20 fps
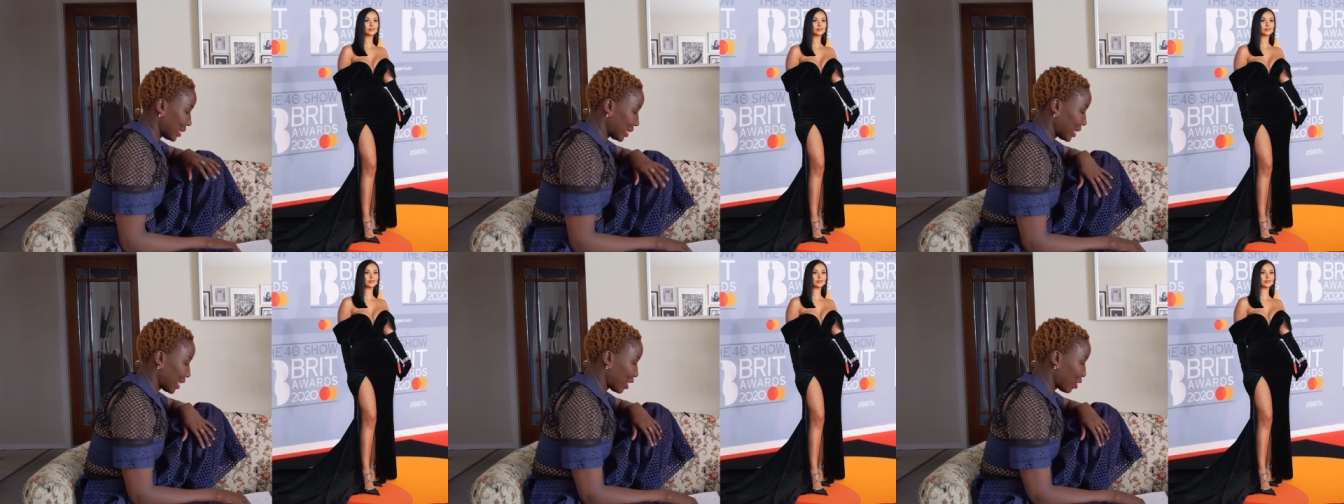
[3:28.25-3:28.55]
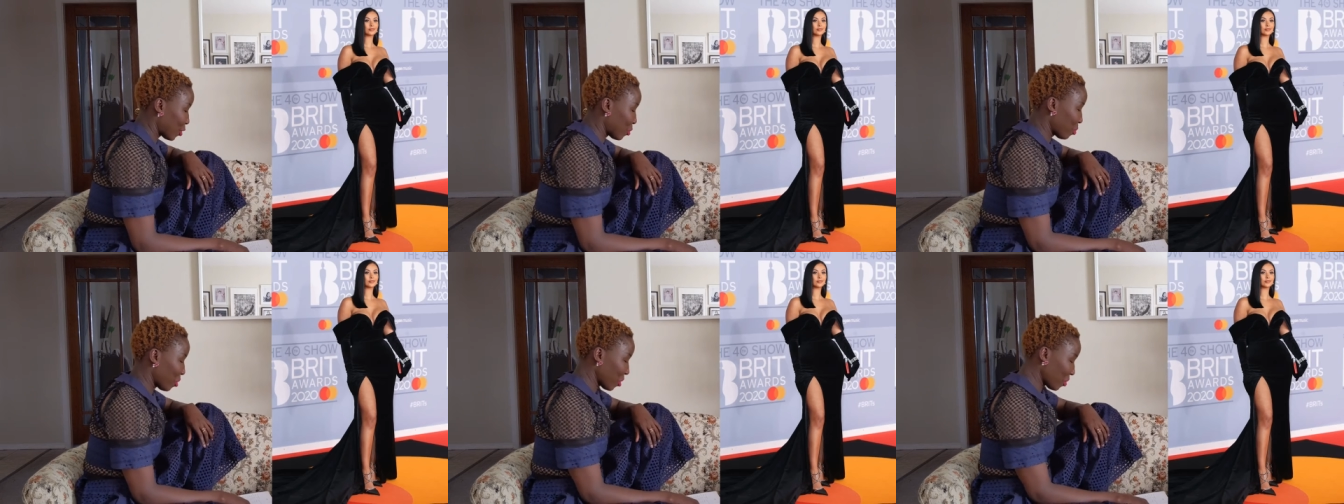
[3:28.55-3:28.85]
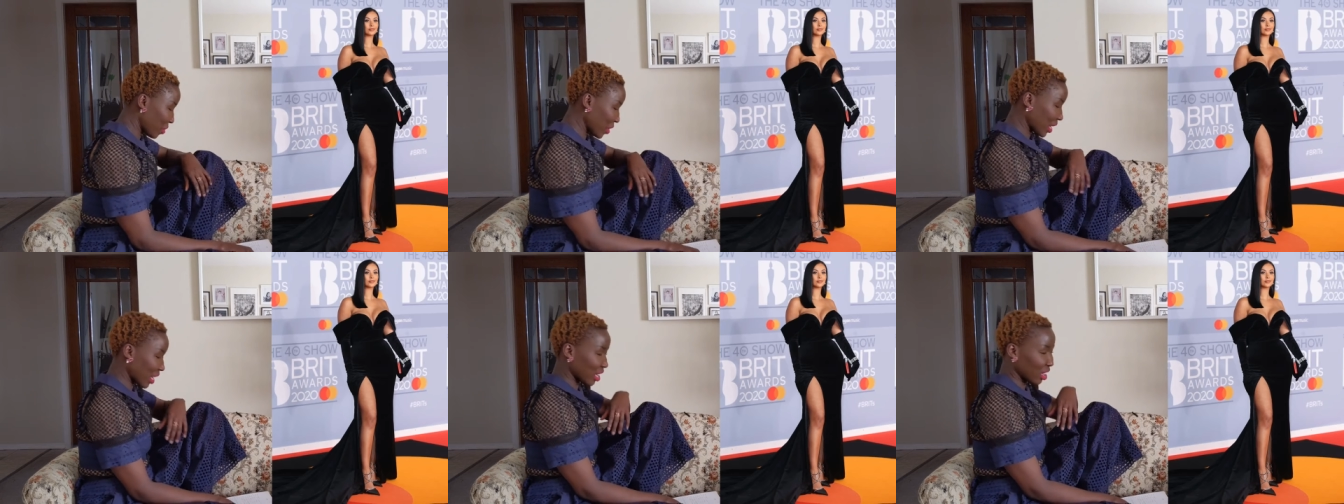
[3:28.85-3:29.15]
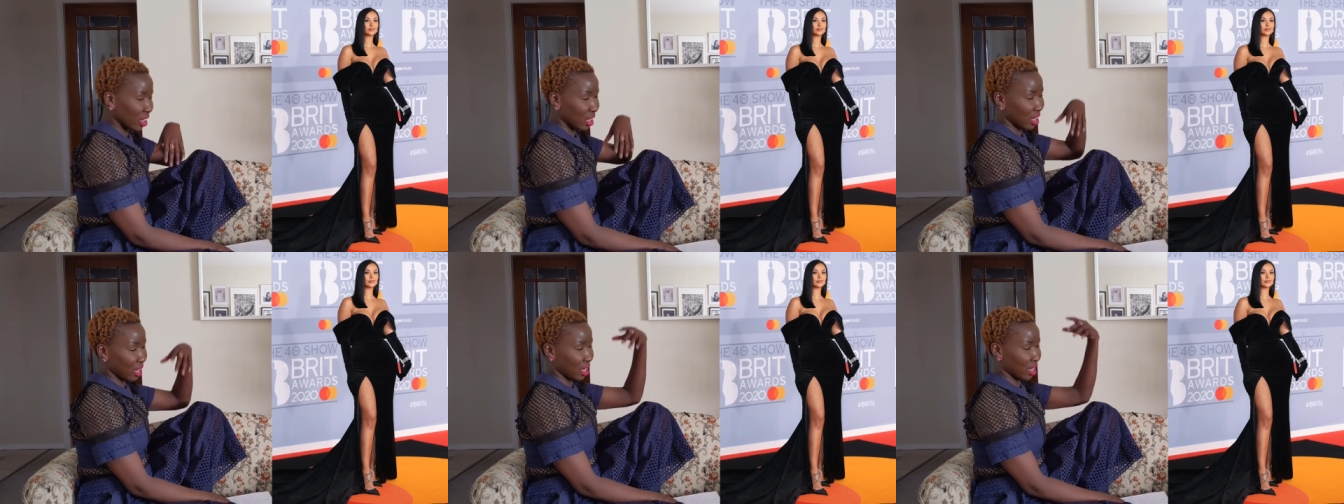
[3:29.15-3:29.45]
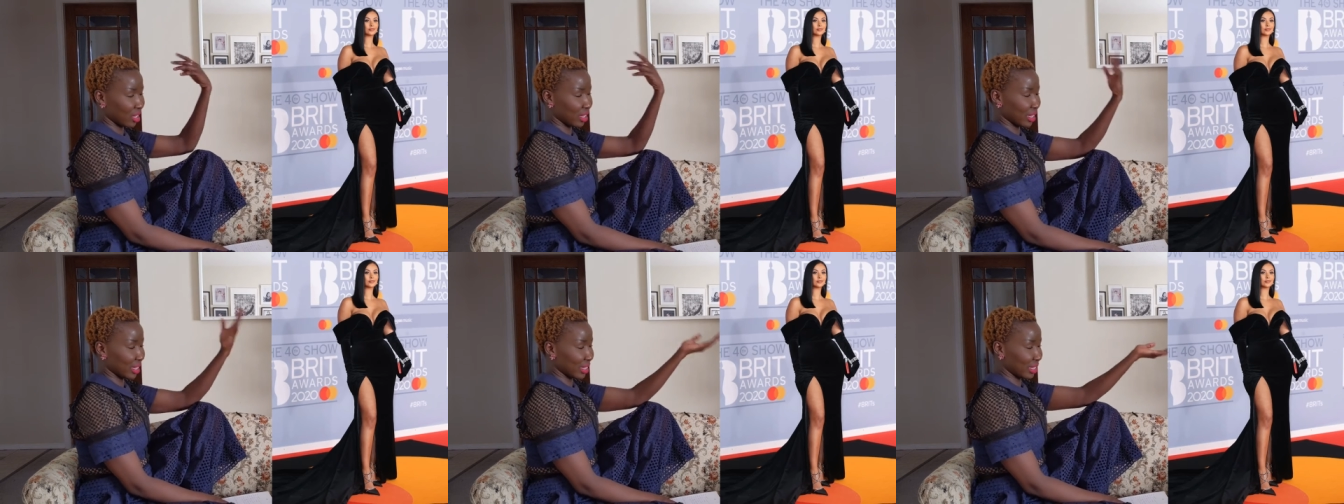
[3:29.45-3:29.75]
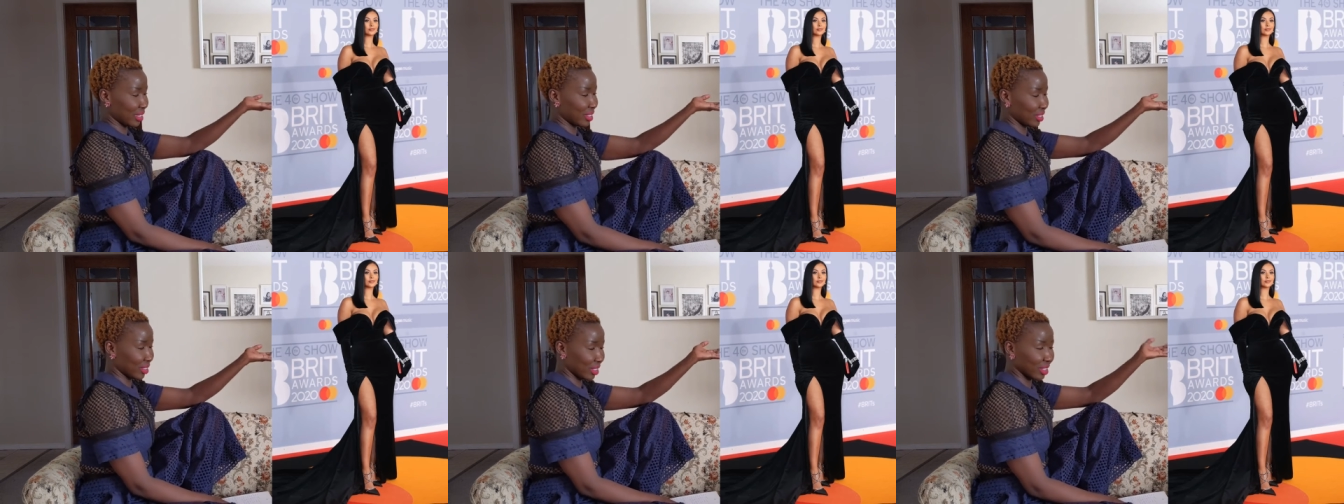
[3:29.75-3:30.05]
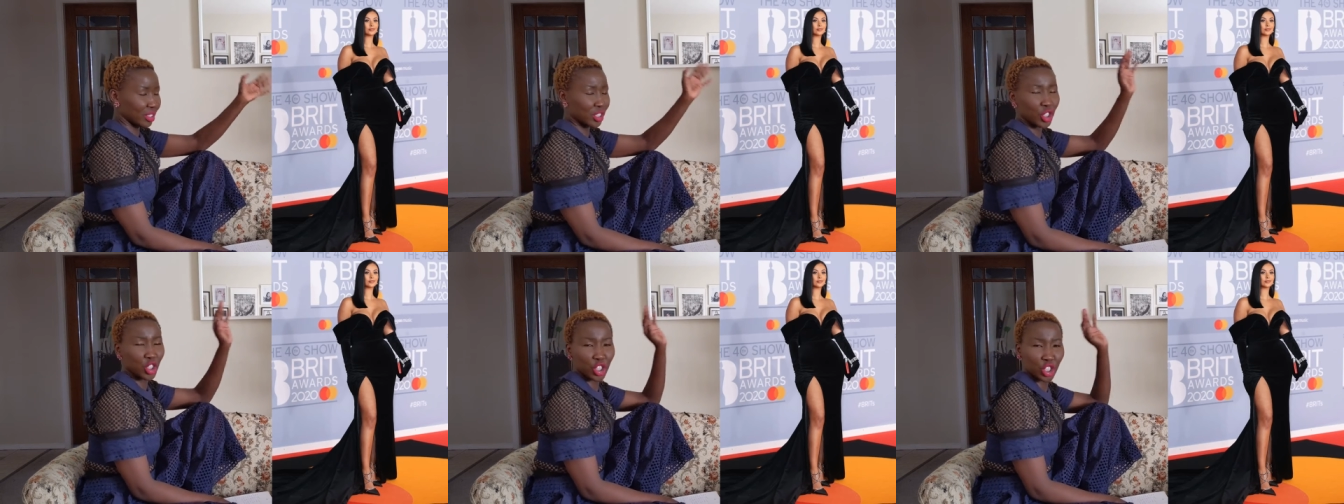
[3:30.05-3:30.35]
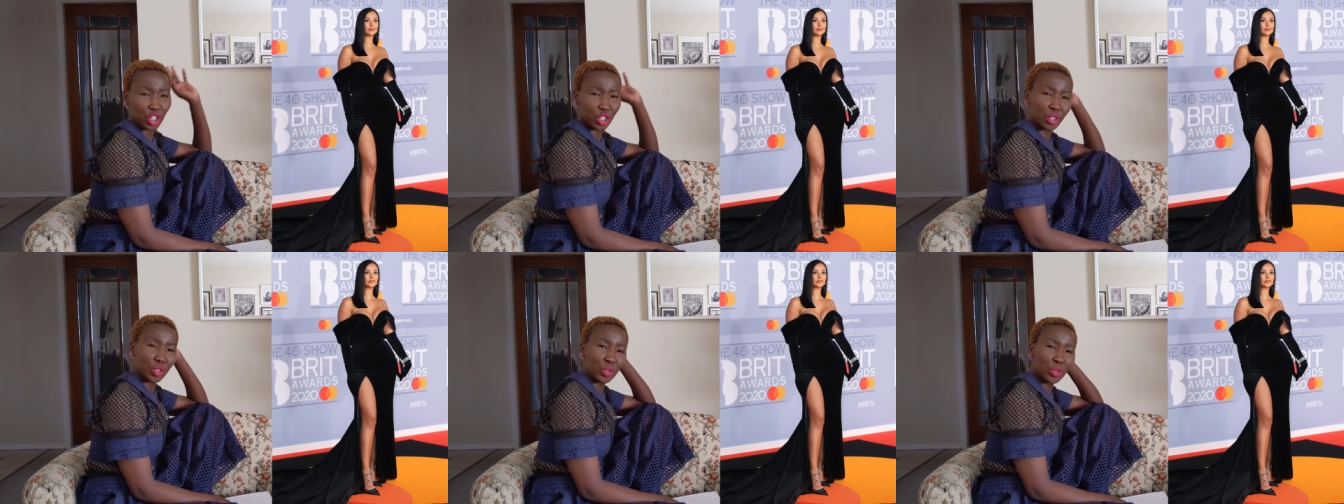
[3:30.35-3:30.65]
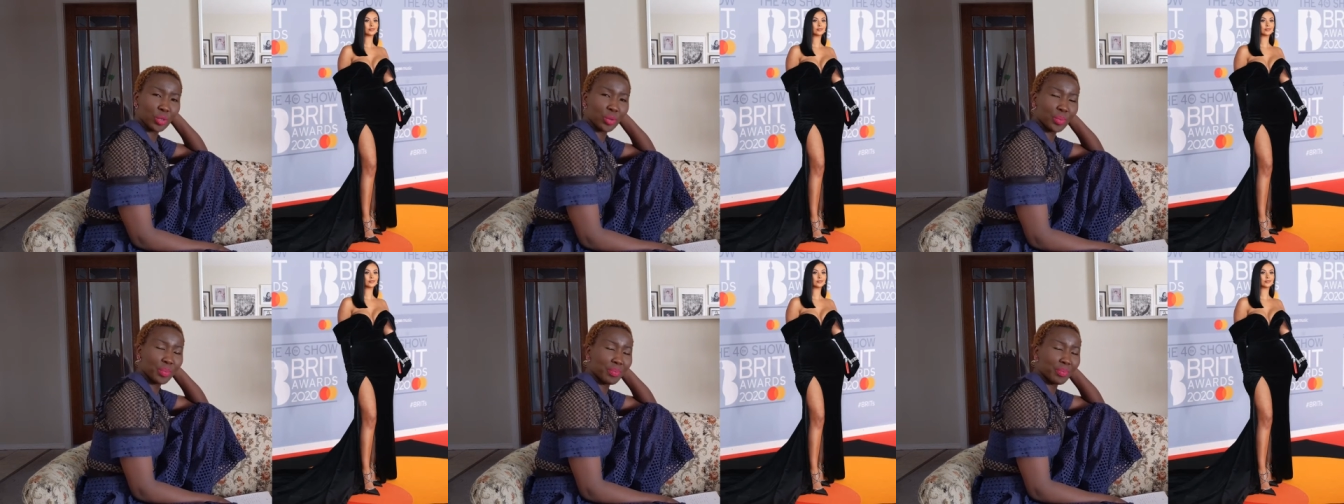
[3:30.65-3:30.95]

Now moving along to